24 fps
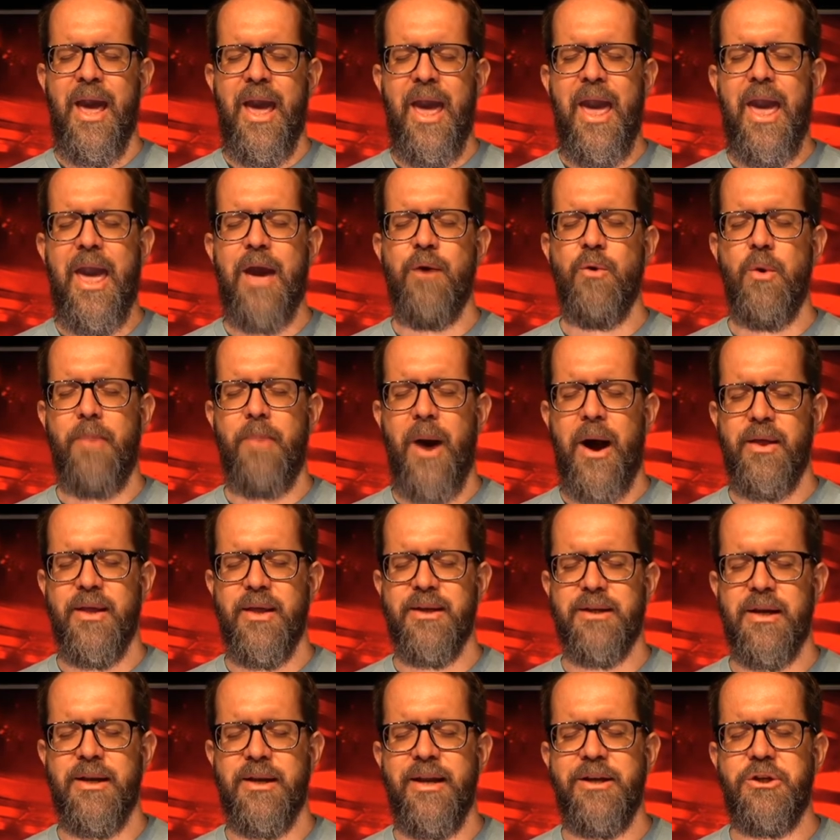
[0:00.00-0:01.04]
hear about
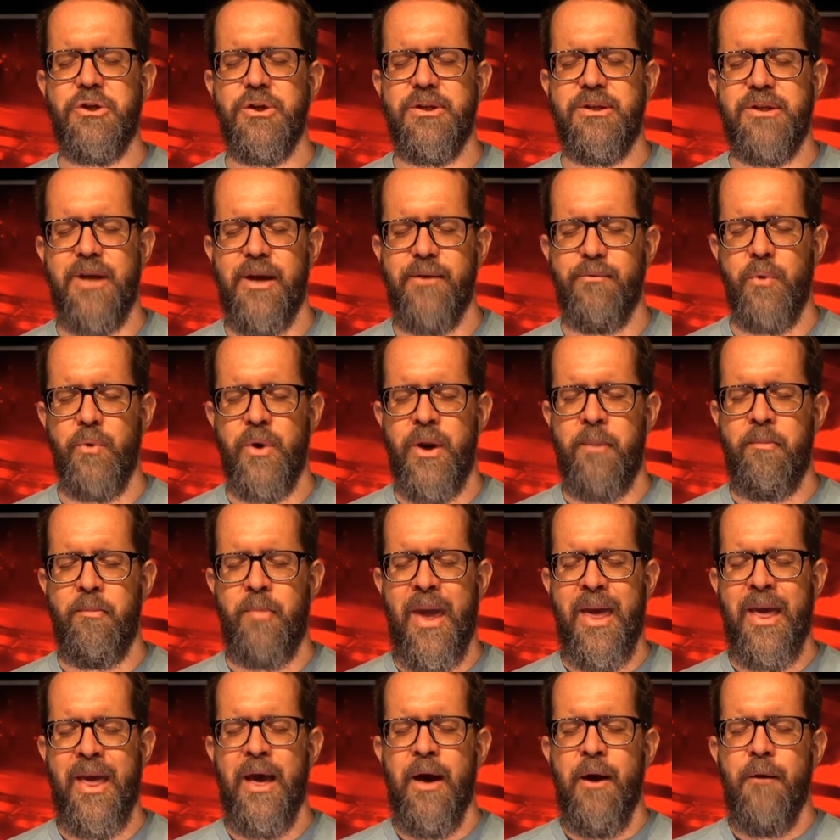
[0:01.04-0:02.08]
this initiative. Would it
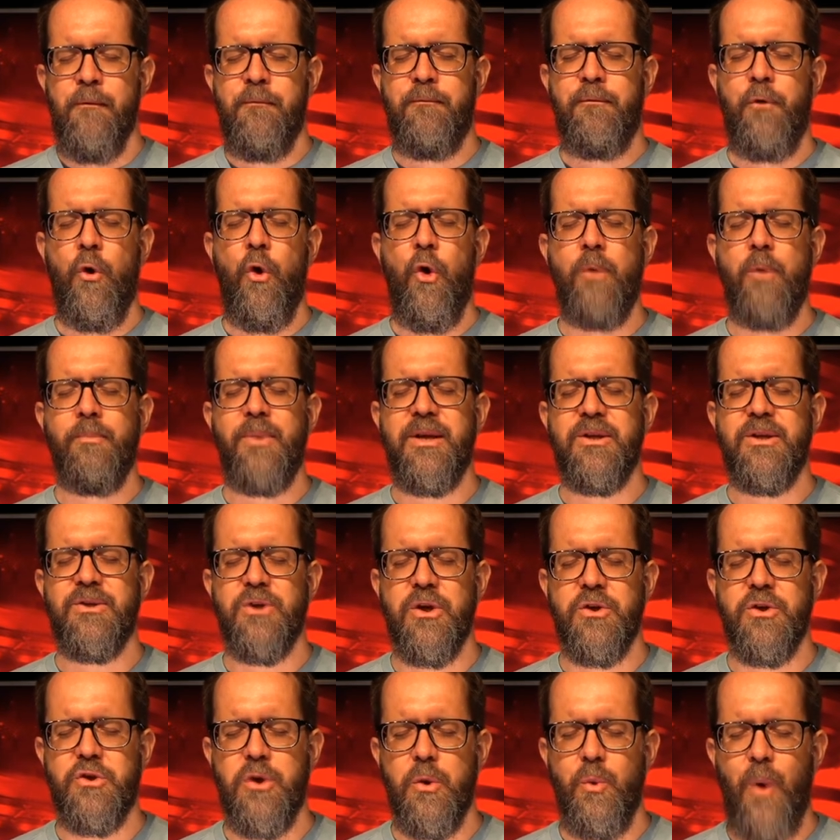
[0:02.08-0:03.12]
be formed in
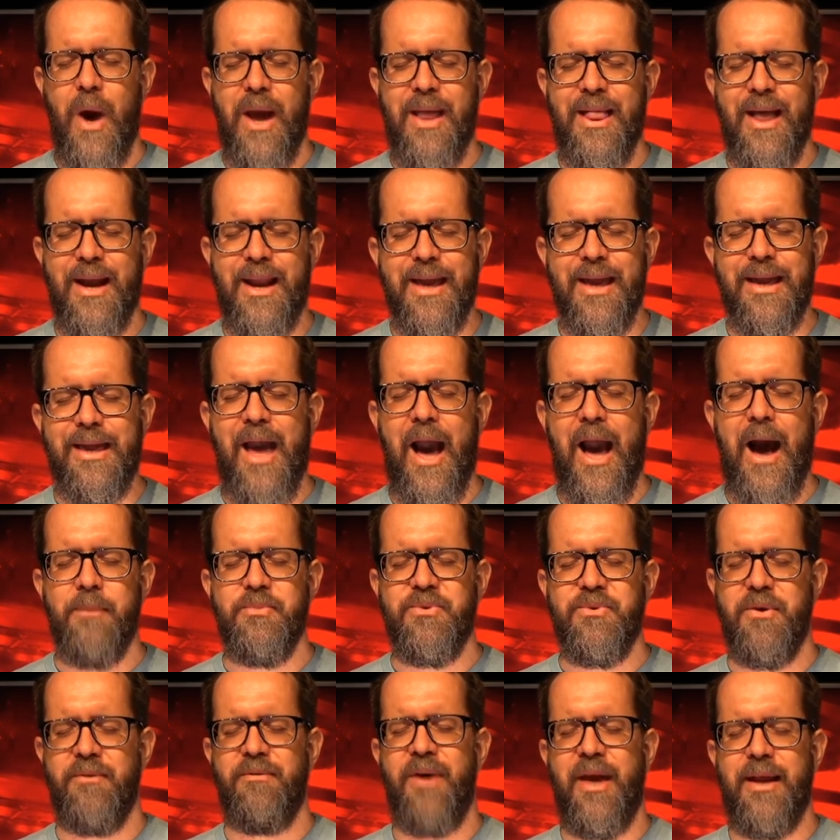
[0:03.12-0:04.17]
such a way that it
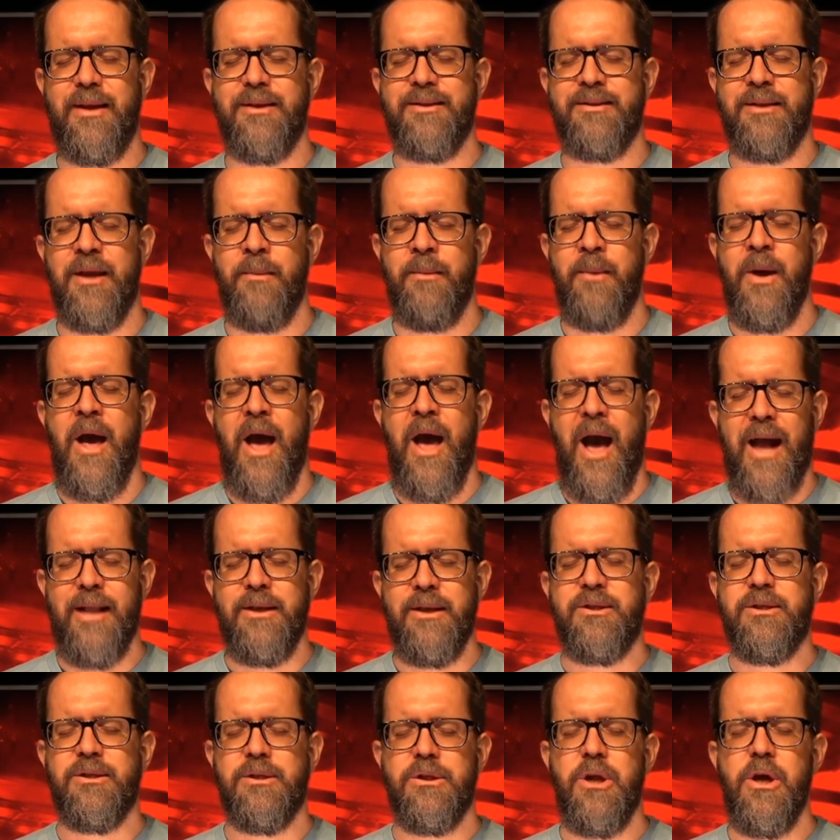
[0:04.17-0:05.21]
captivates them and
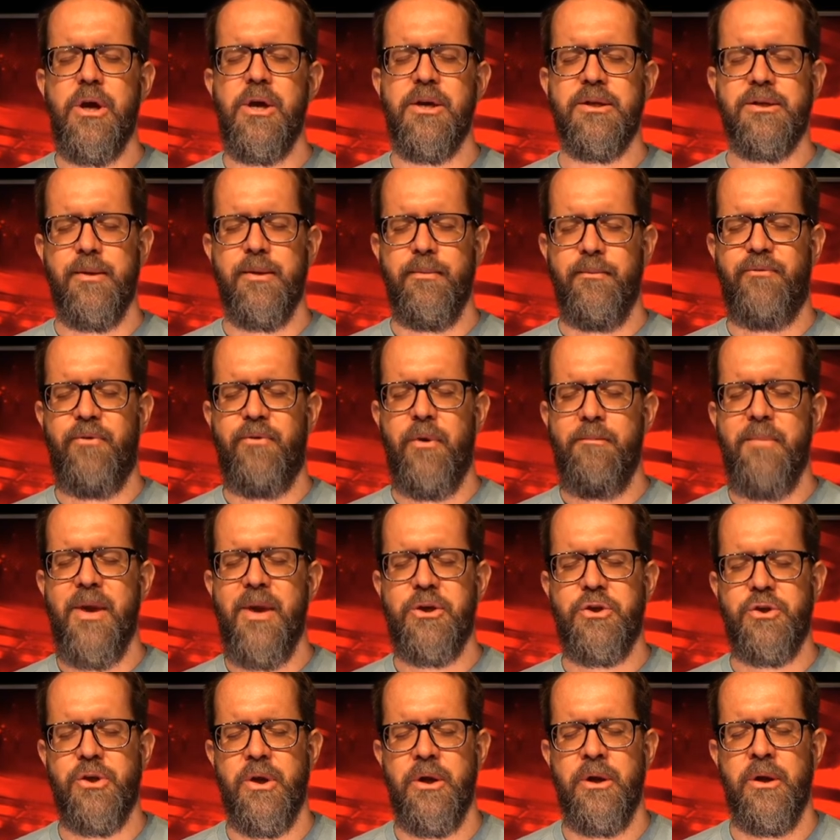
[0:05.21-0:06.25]
stirs them for
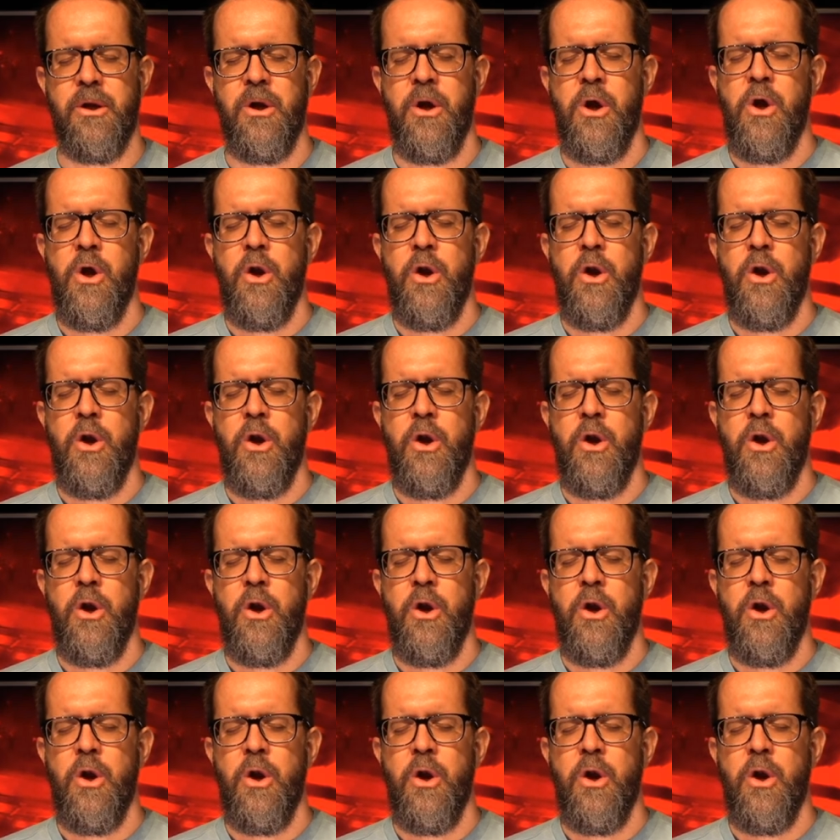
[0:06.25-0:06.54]
mission?